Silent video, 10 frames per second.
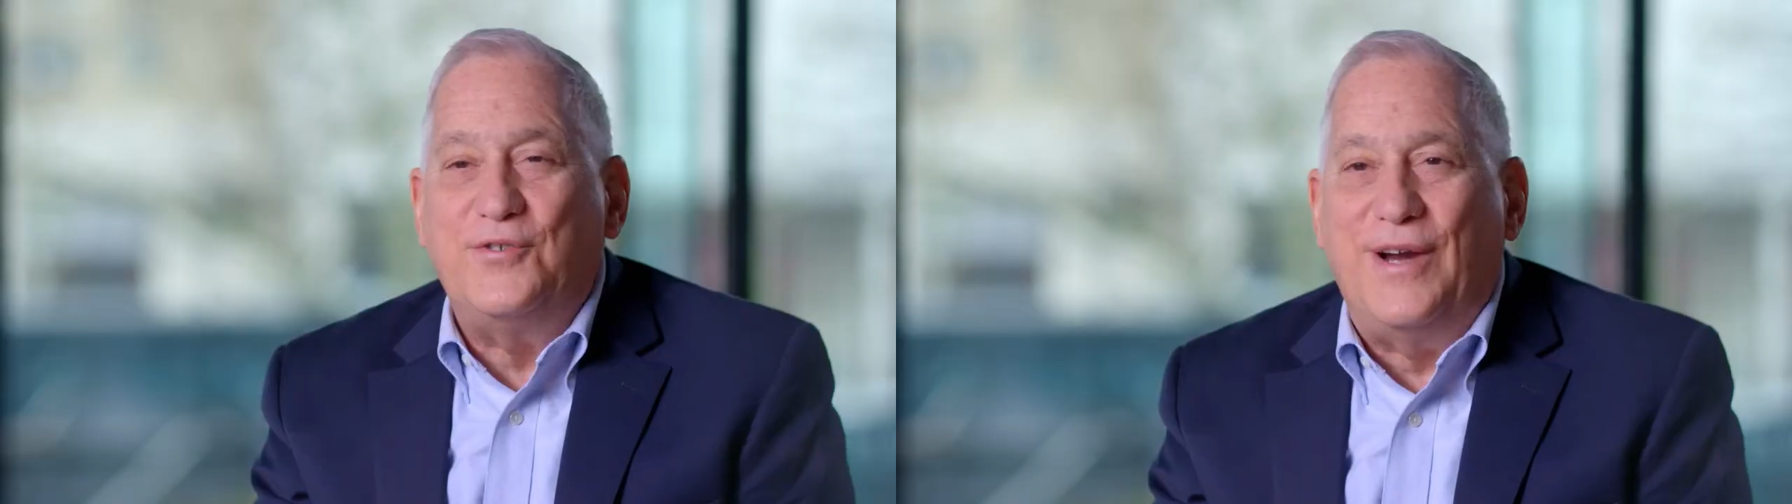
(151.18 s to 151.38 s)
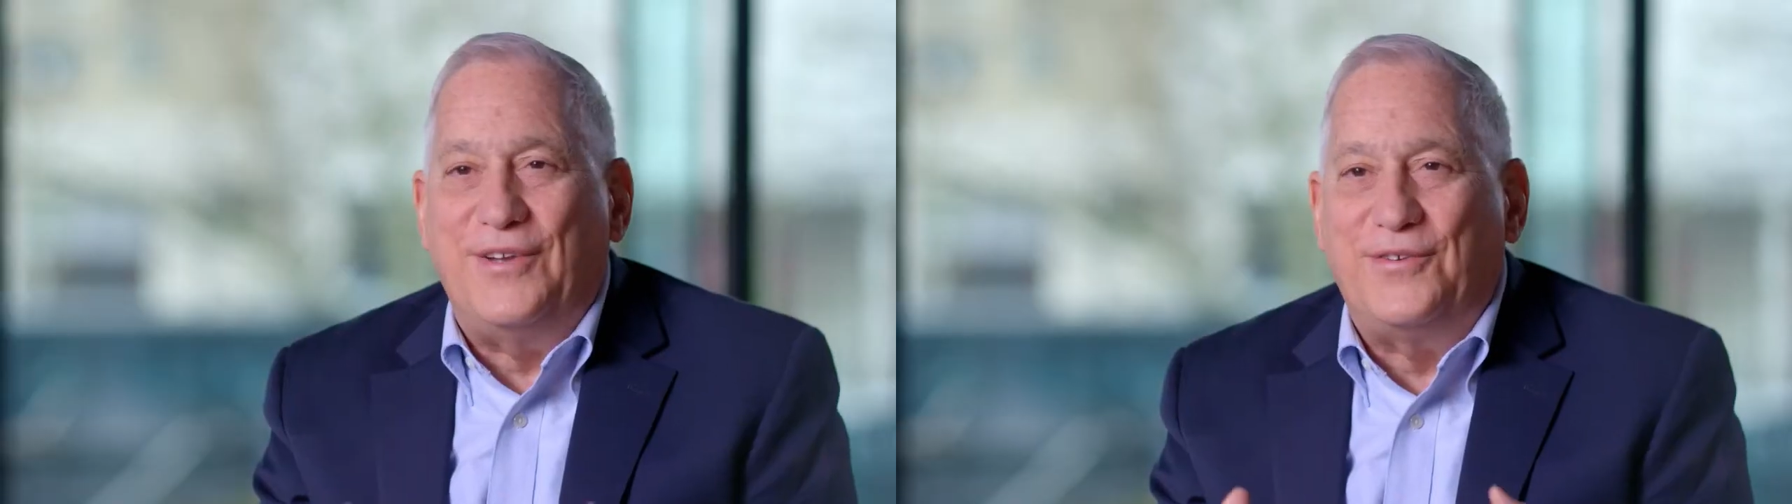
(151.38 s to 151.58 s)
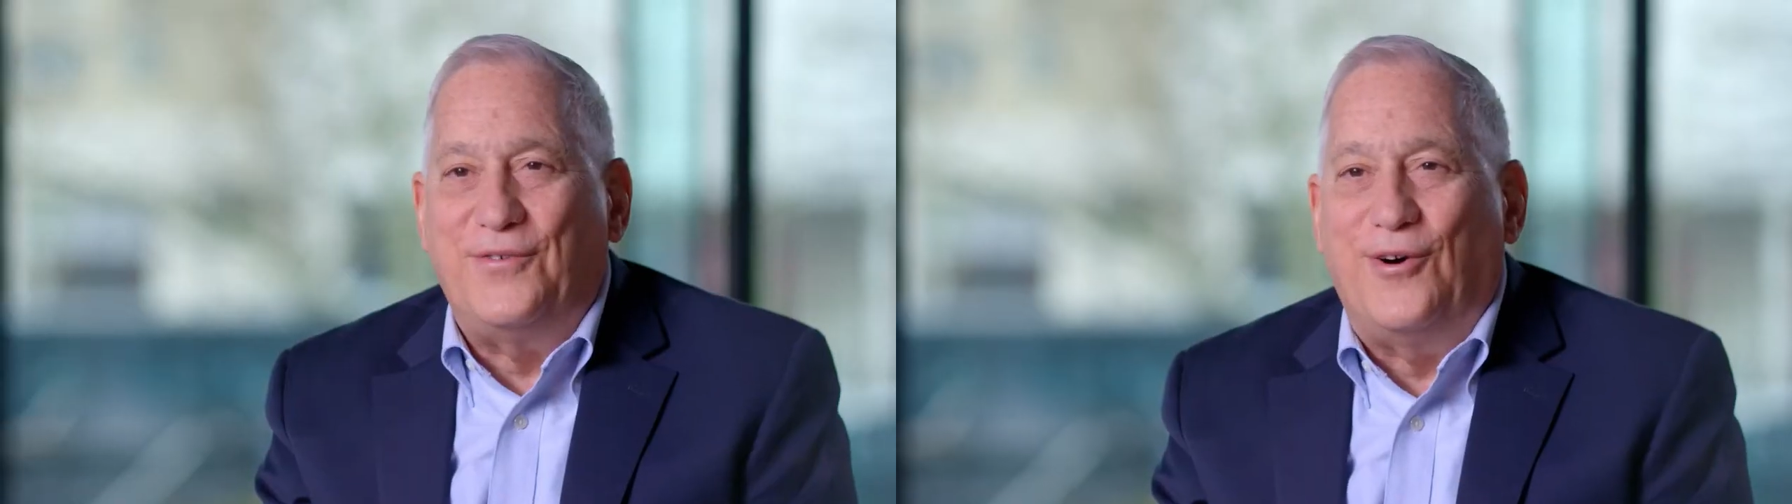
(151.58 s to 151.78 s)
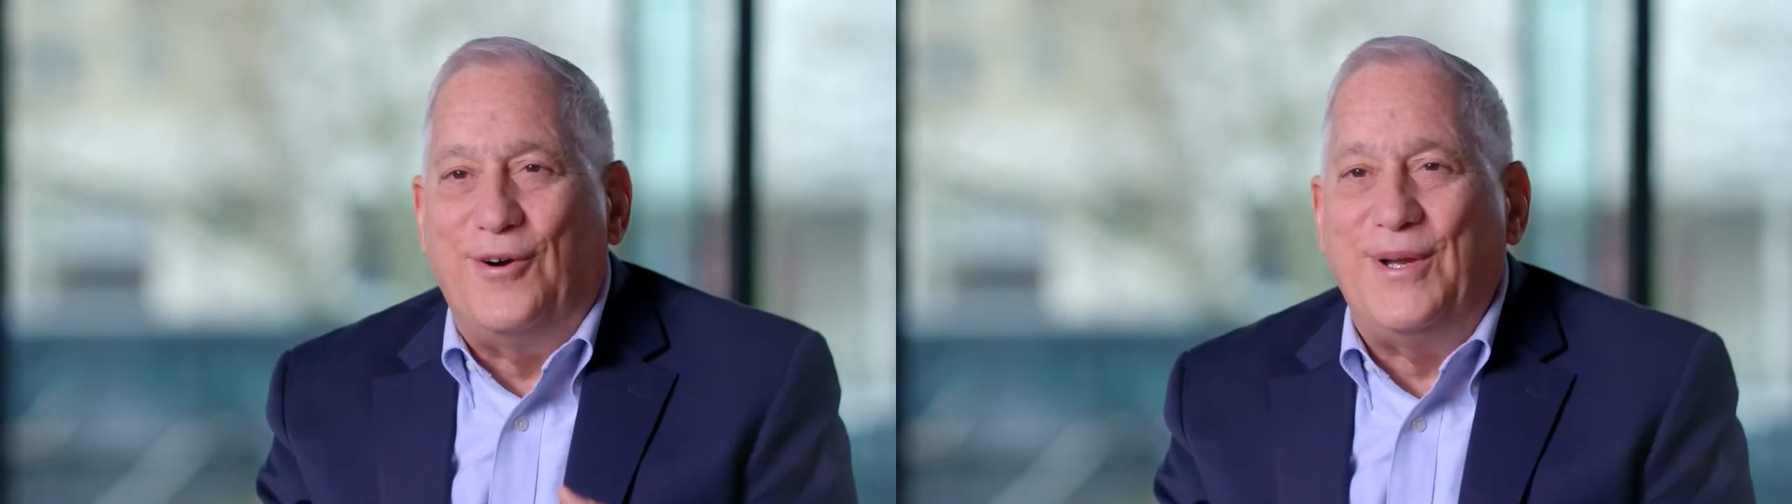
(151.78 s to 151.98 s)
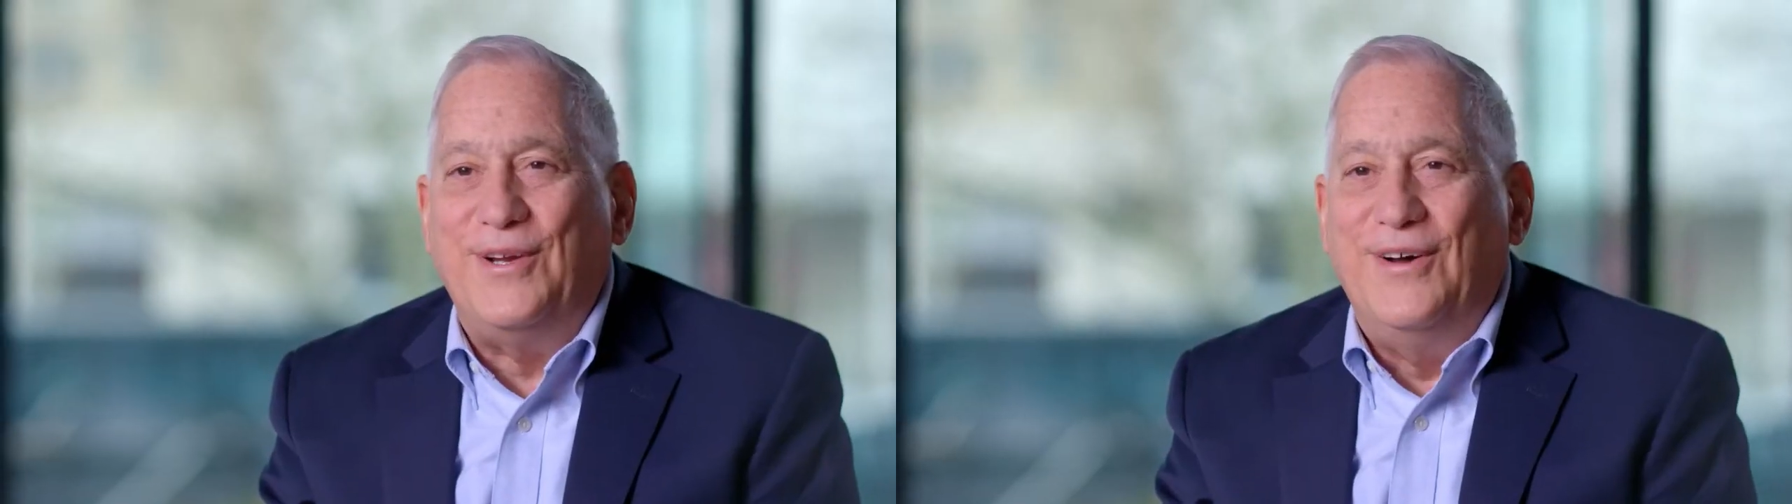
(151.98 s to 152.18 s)

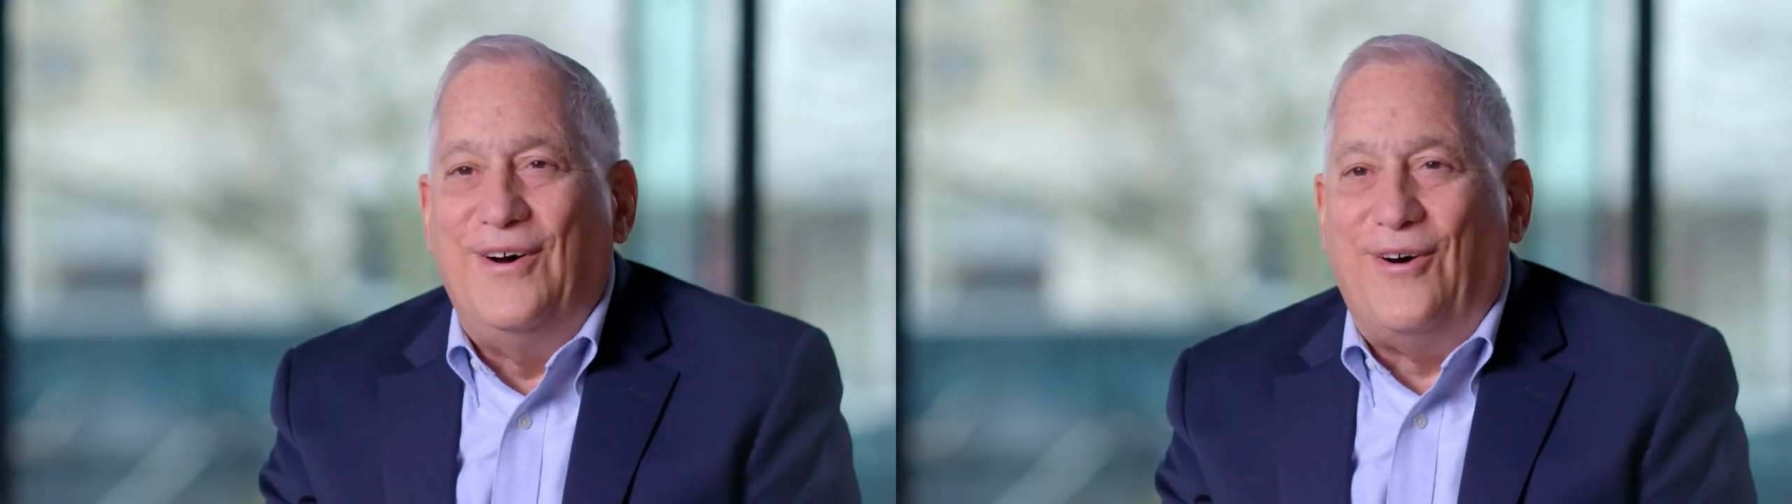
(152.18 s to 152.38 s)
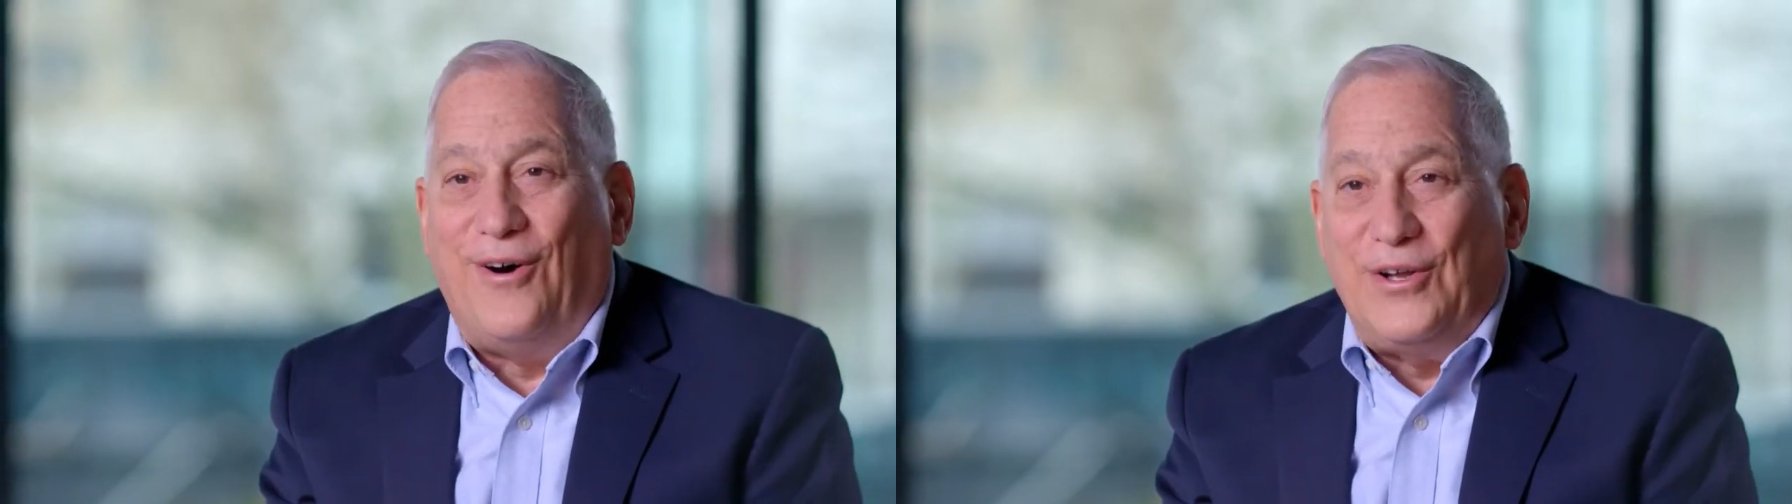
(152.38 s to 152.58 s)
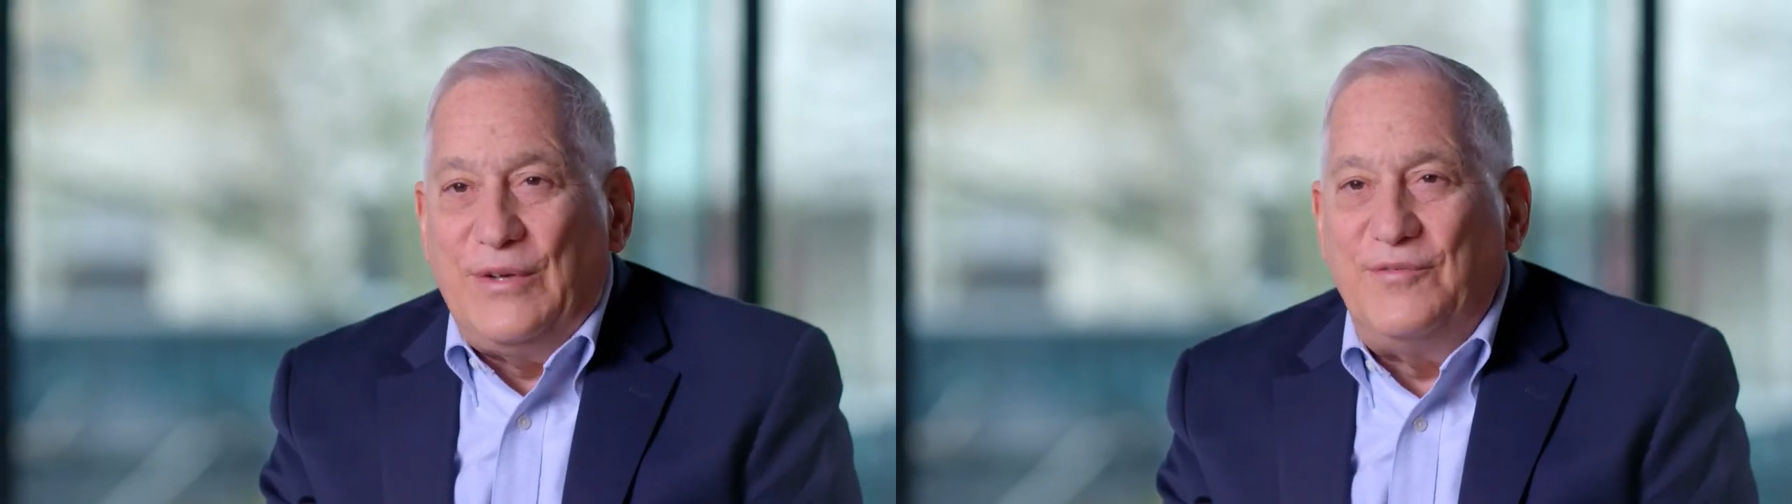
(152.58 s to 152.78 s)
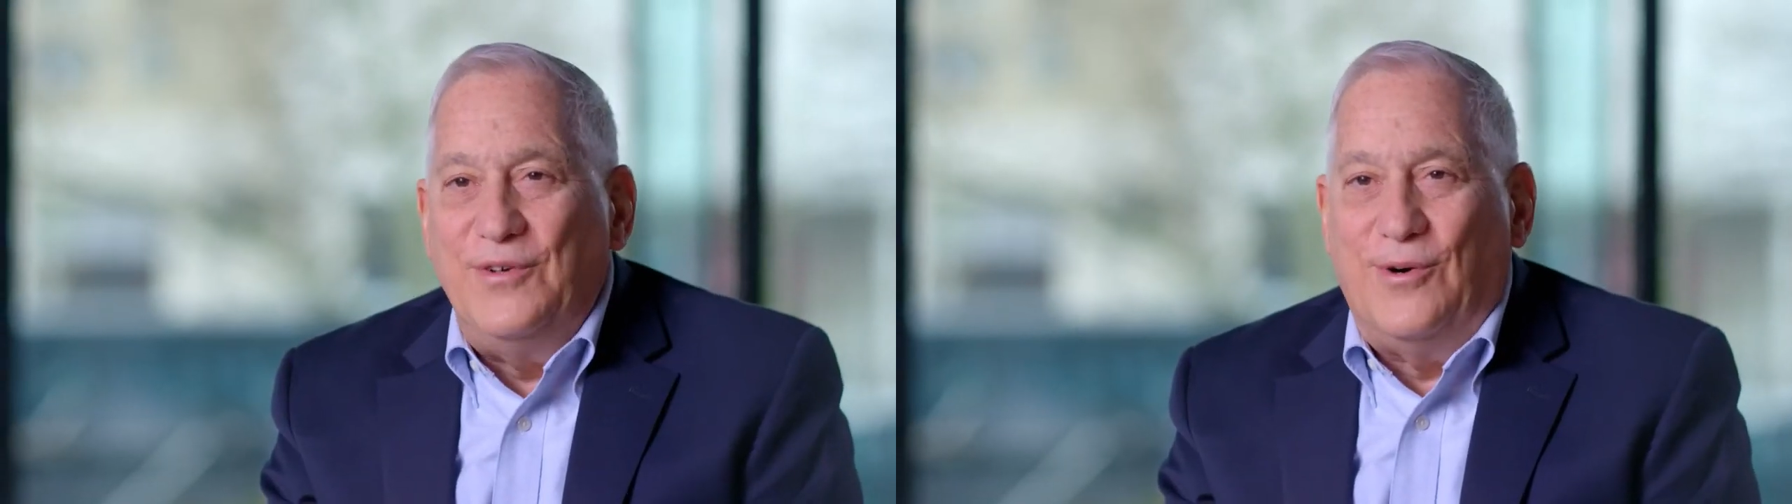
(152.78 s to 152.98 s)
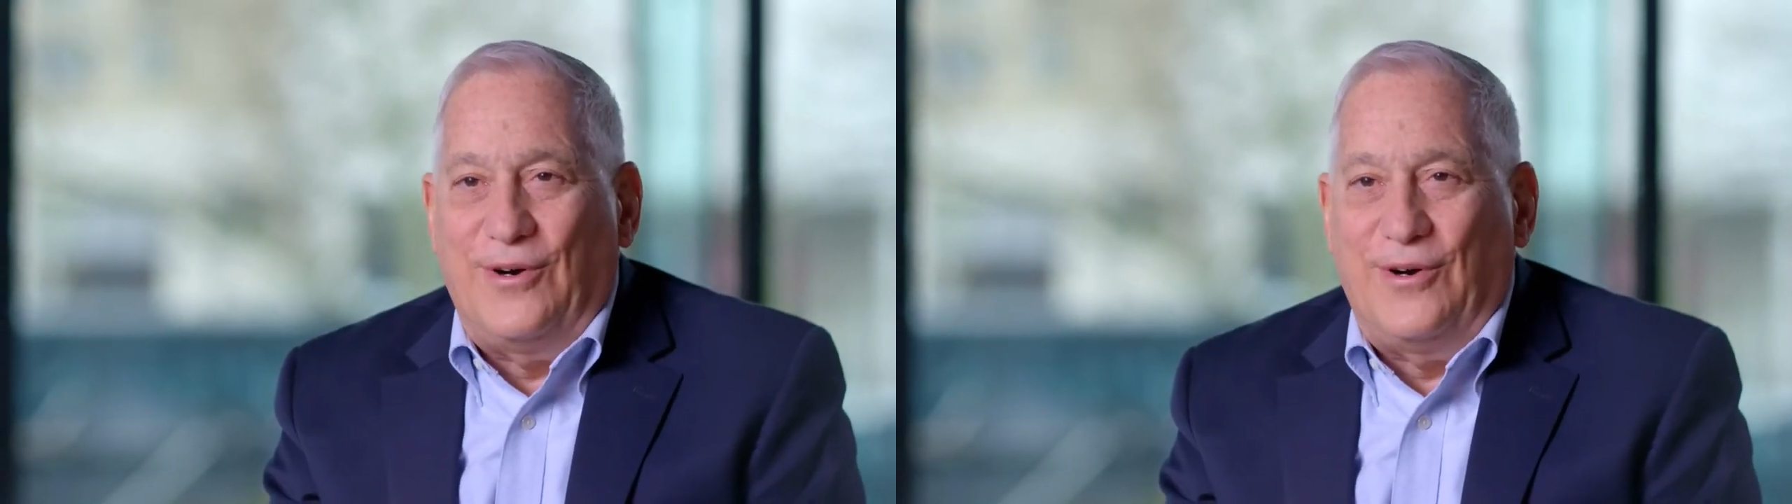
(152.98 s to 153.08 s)
transforming all of New